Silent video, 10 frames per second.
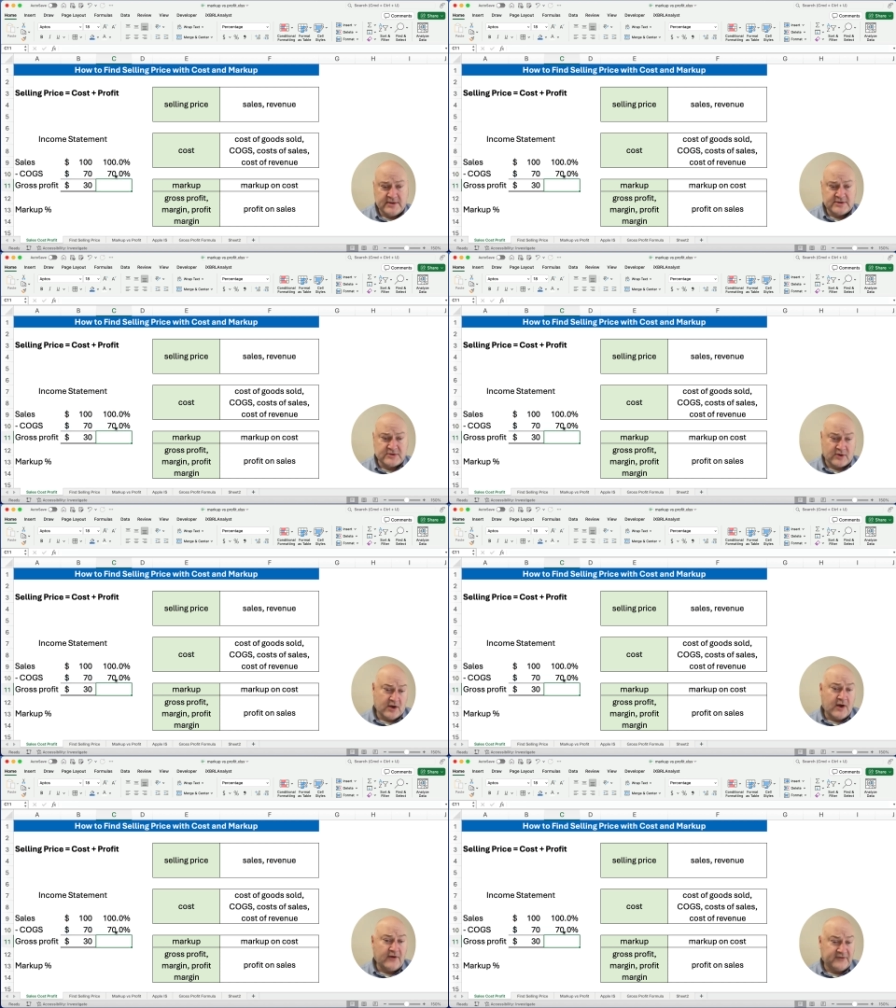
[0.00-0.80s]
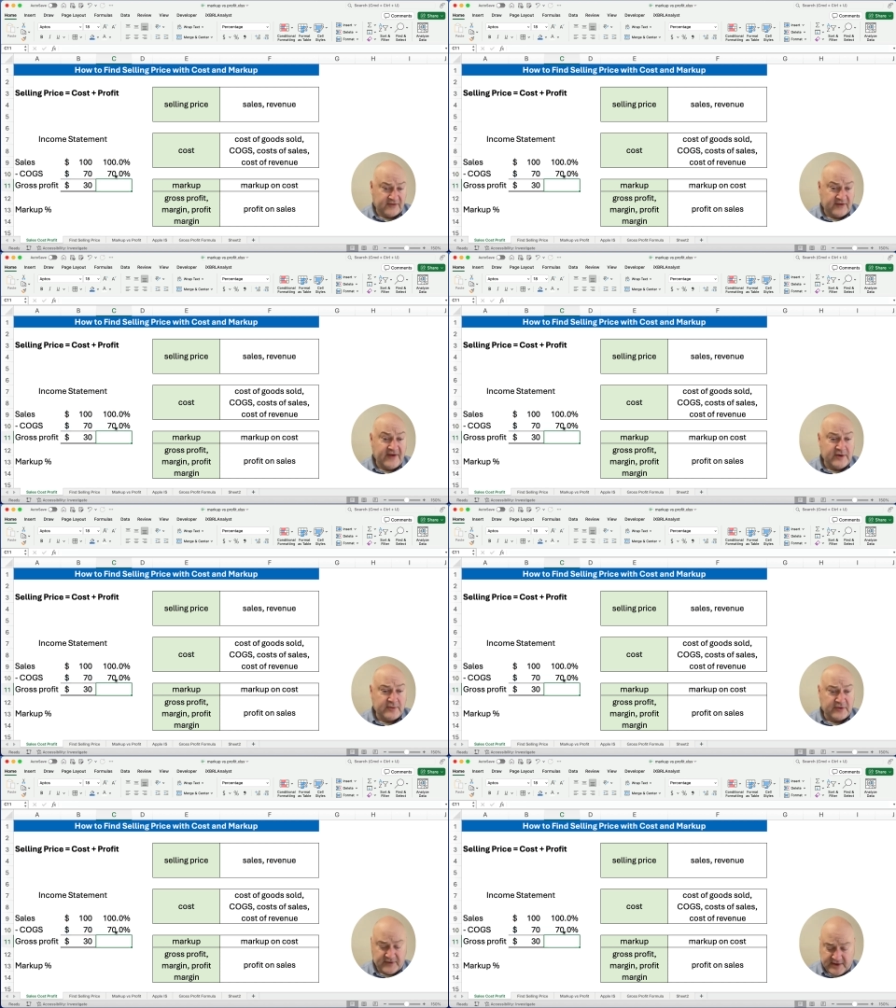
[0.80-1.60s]
So our cost is
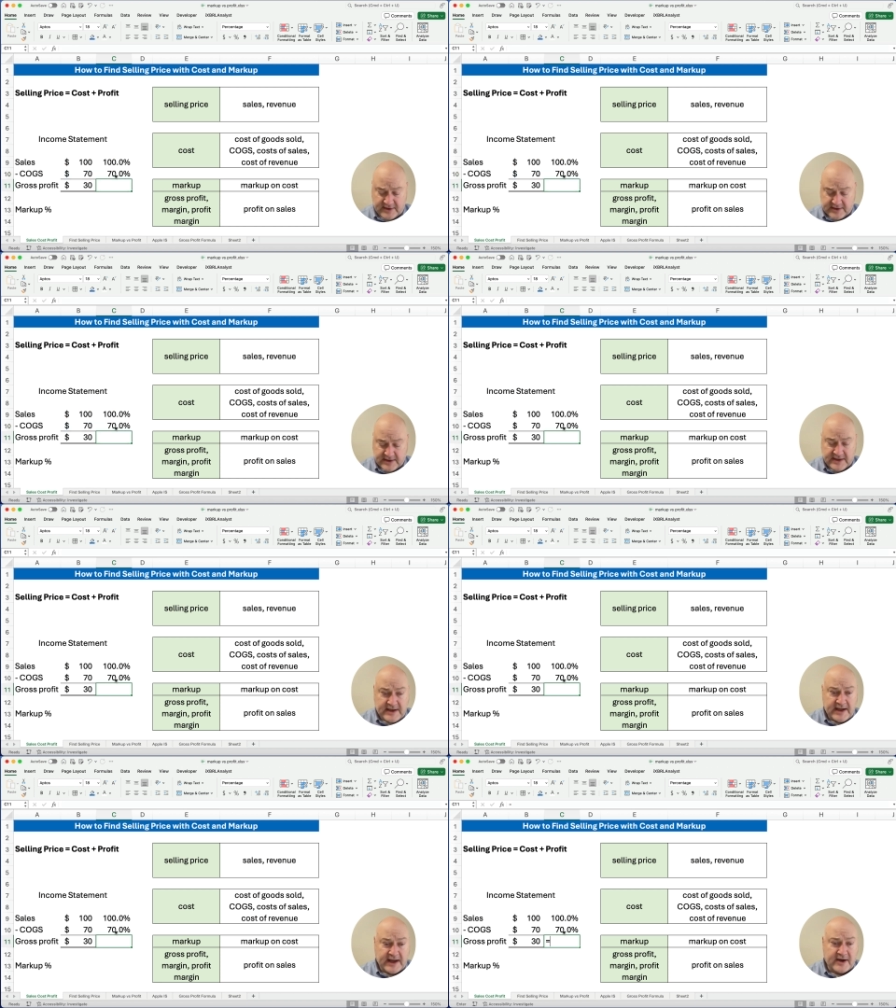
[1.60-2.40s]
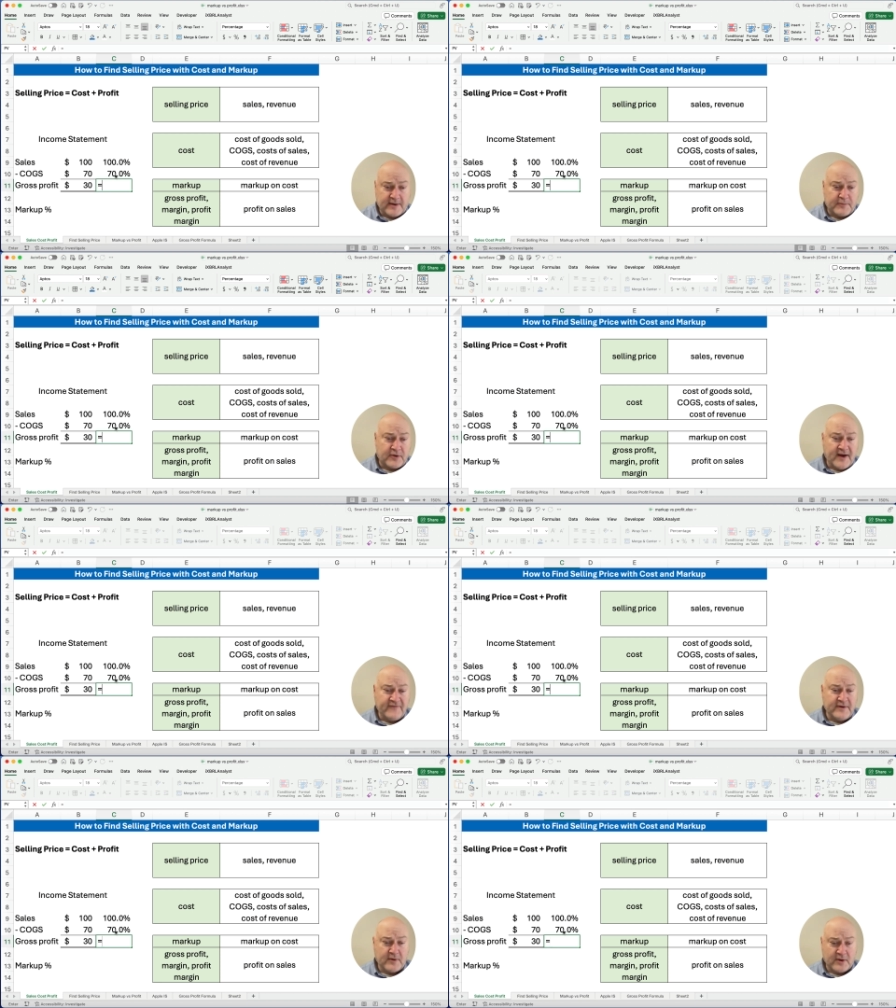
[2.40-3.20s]
70% and our
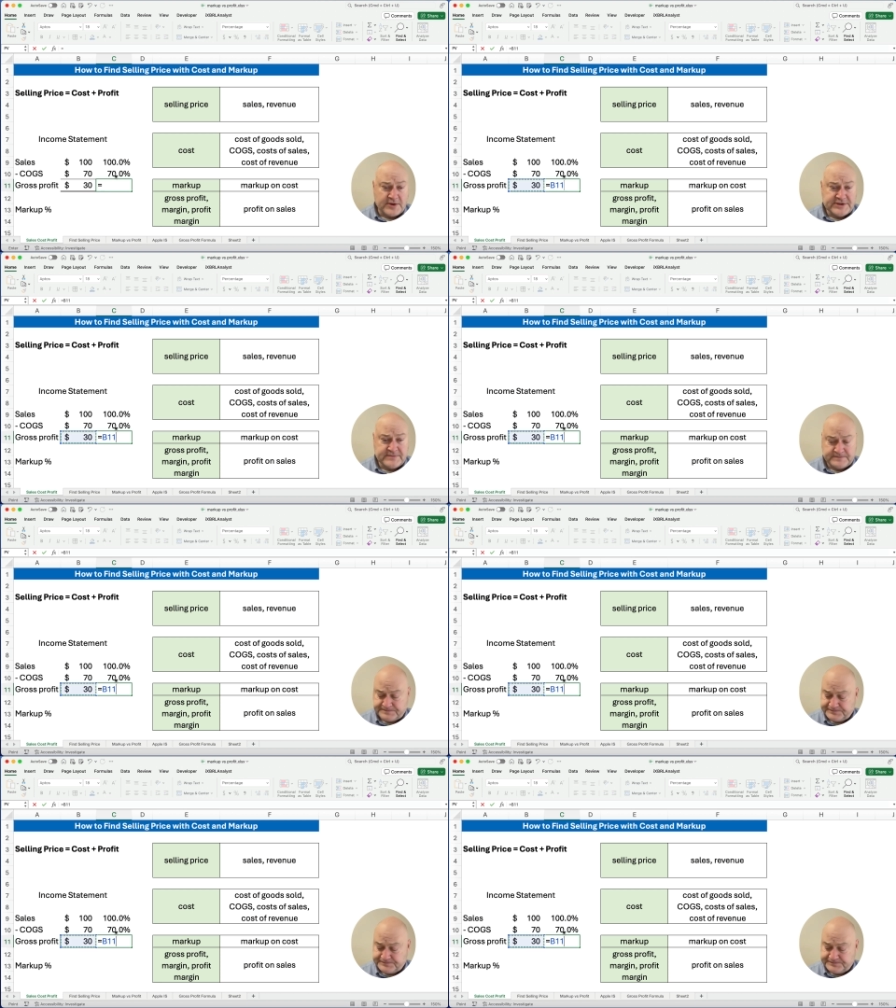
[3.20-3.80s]
profit margin